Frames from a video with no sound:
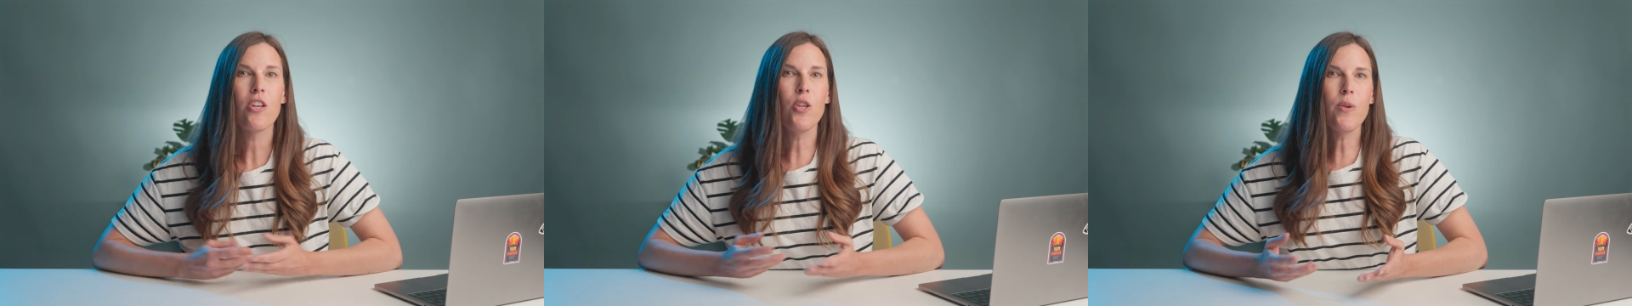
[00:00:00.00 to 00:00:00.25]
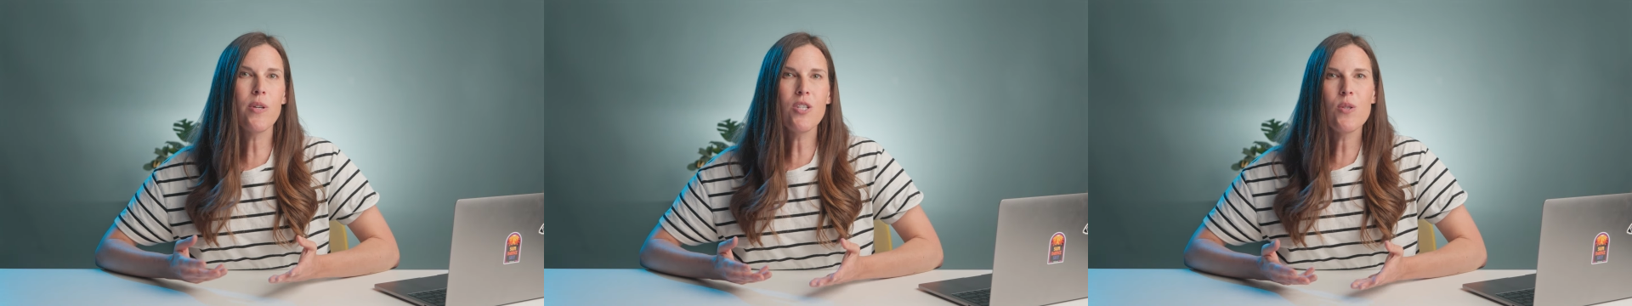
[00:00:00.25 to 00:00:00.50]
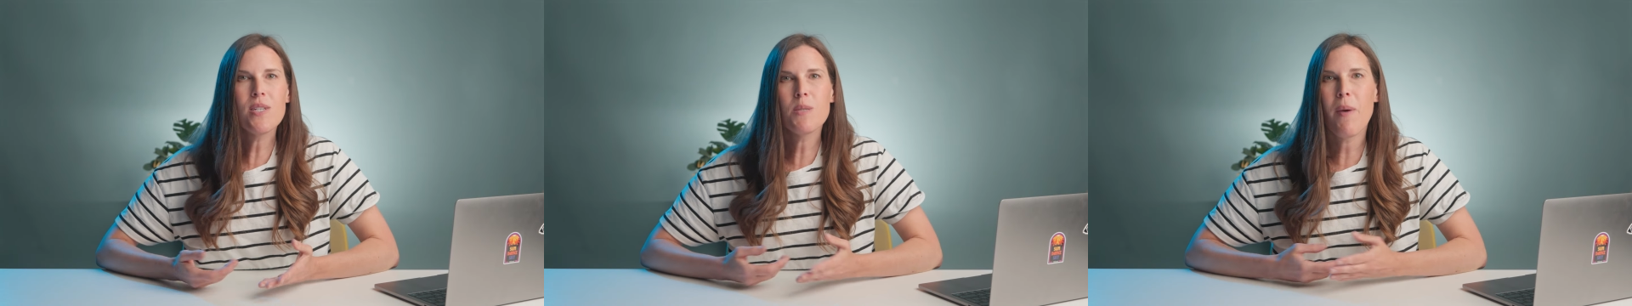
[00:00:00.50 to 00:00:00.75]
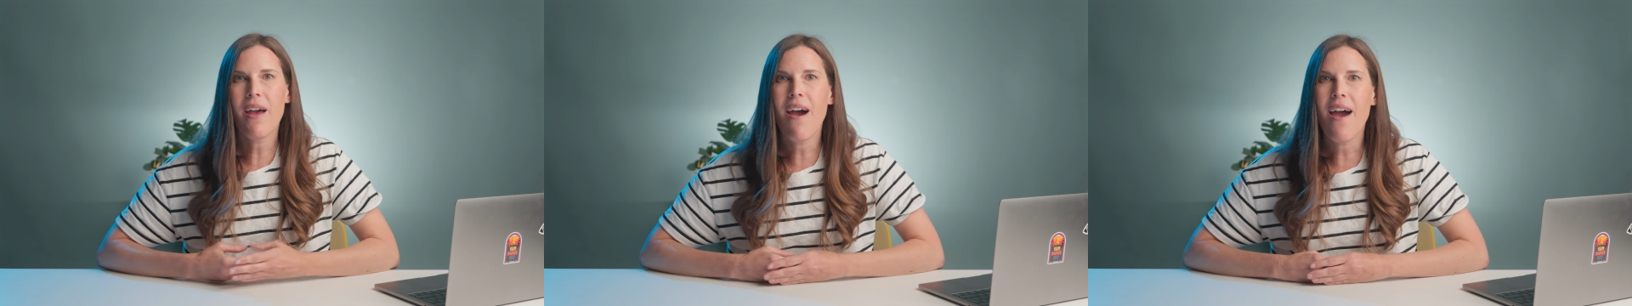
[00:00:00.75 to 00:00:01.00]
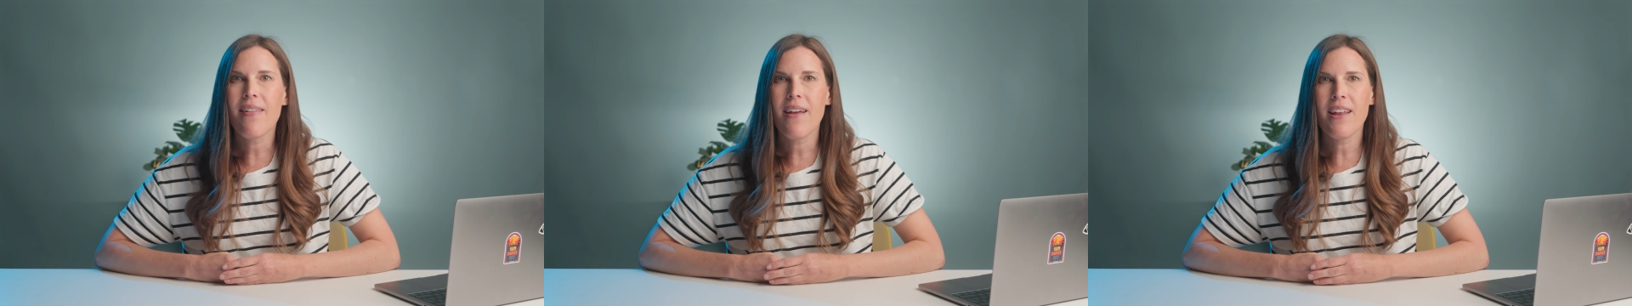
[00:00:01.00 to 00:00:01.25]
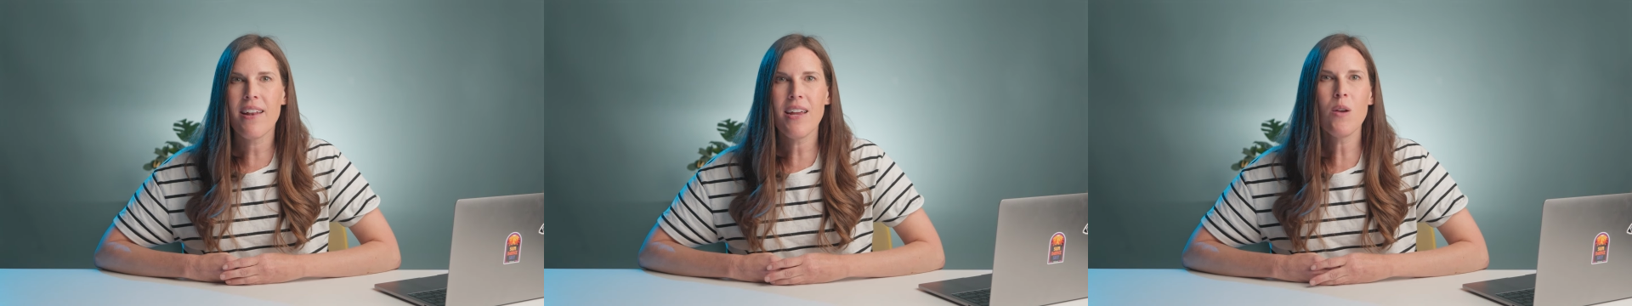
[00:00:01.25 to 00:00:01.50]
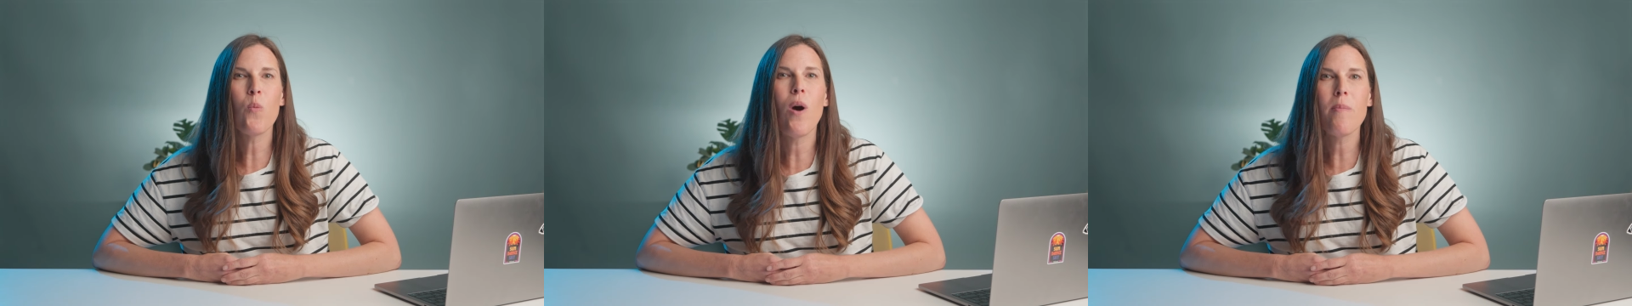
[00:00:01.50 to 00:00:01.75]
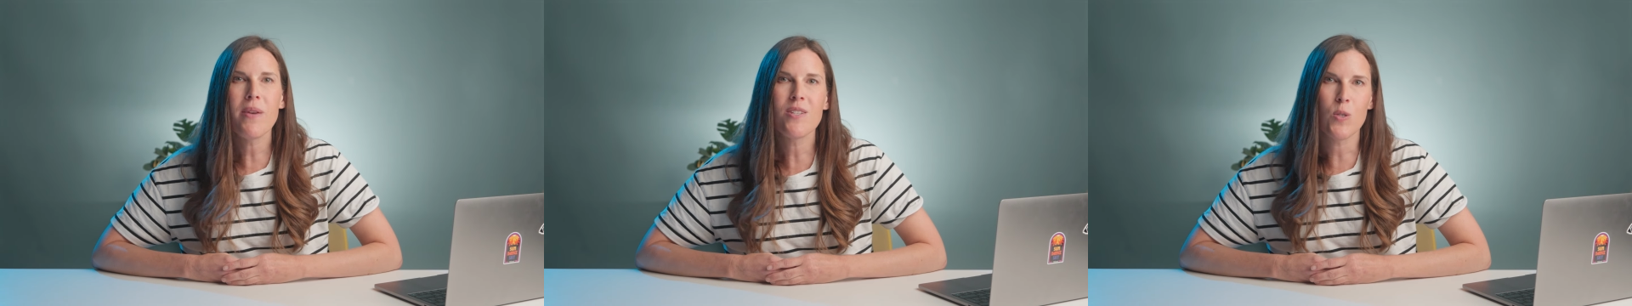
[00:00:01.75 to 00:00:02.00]
You can do this by highlighting
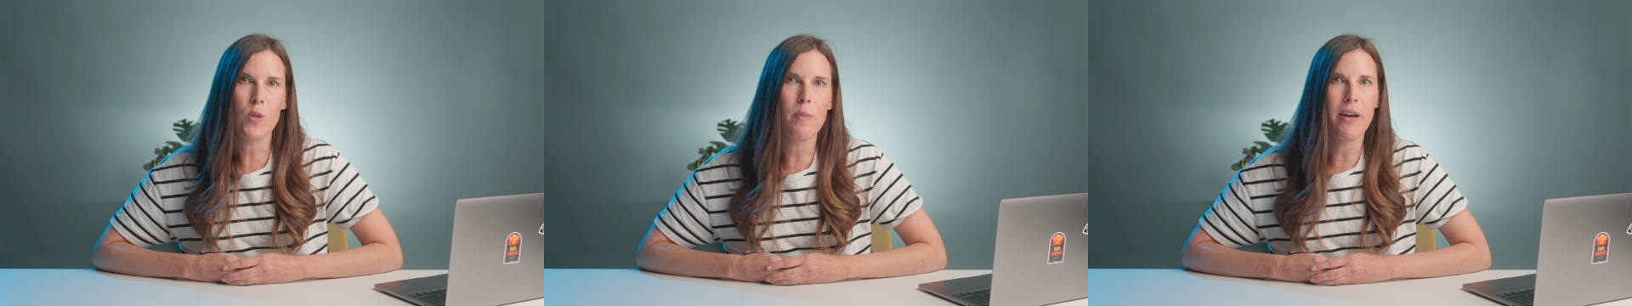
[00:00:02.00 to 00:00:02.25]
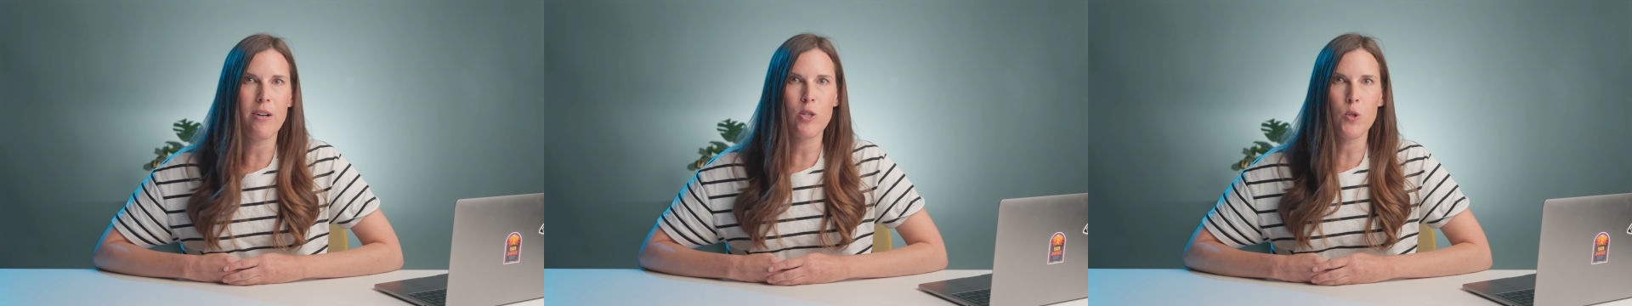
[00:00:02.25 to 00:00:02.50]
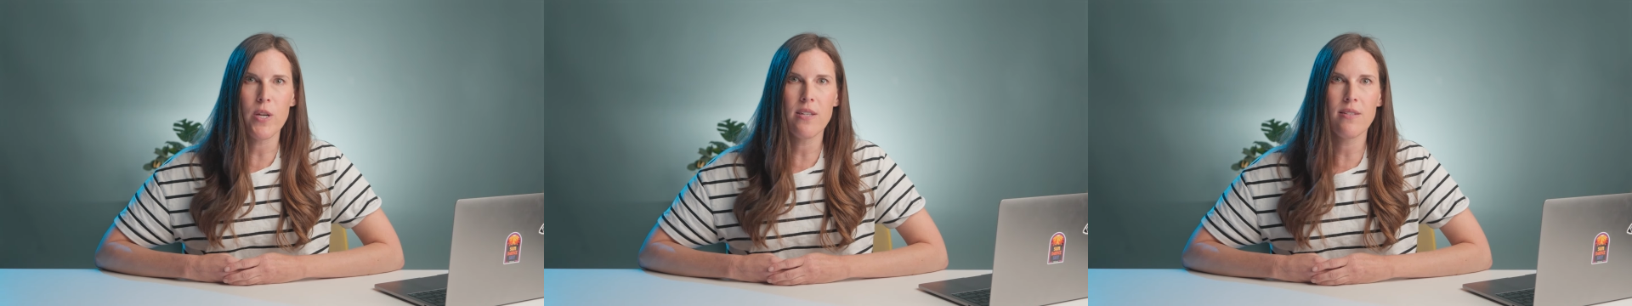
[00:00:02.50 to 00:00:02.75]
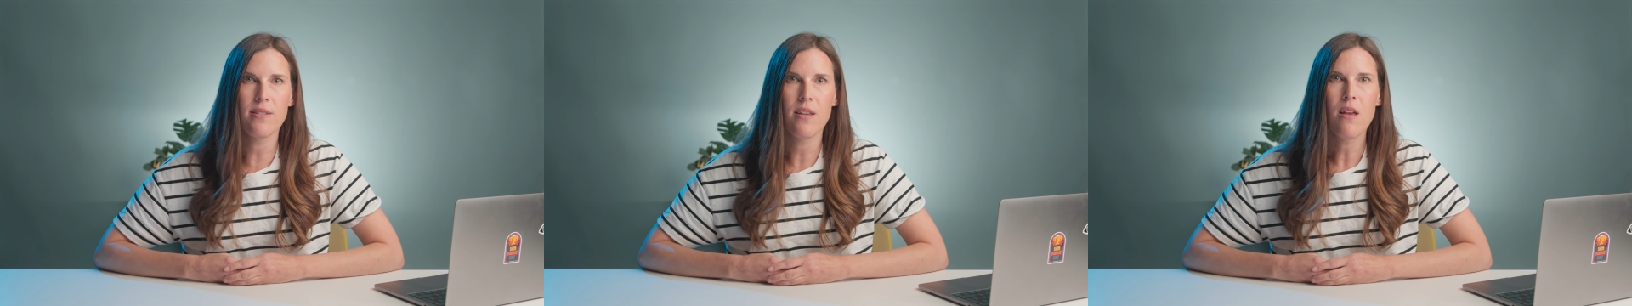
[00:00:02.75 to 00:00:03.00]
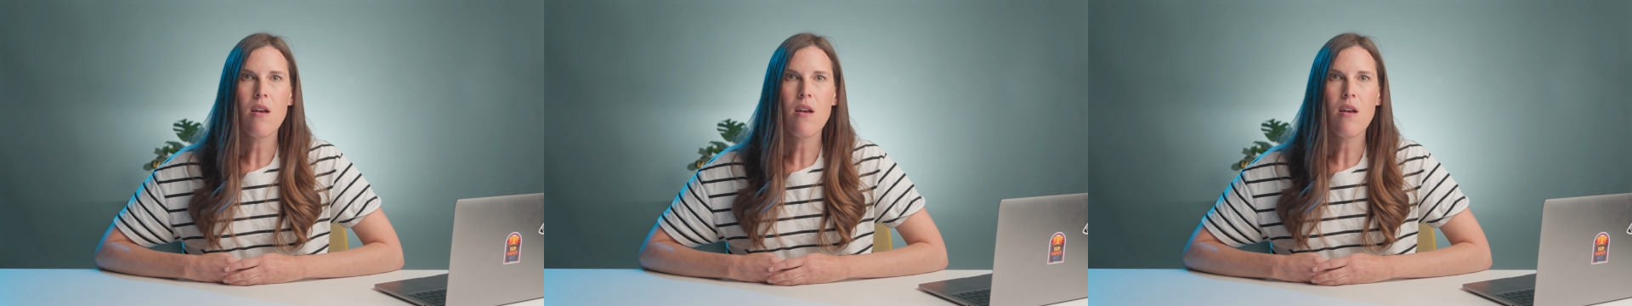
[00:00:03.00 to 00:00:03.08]
what makes you the better choice.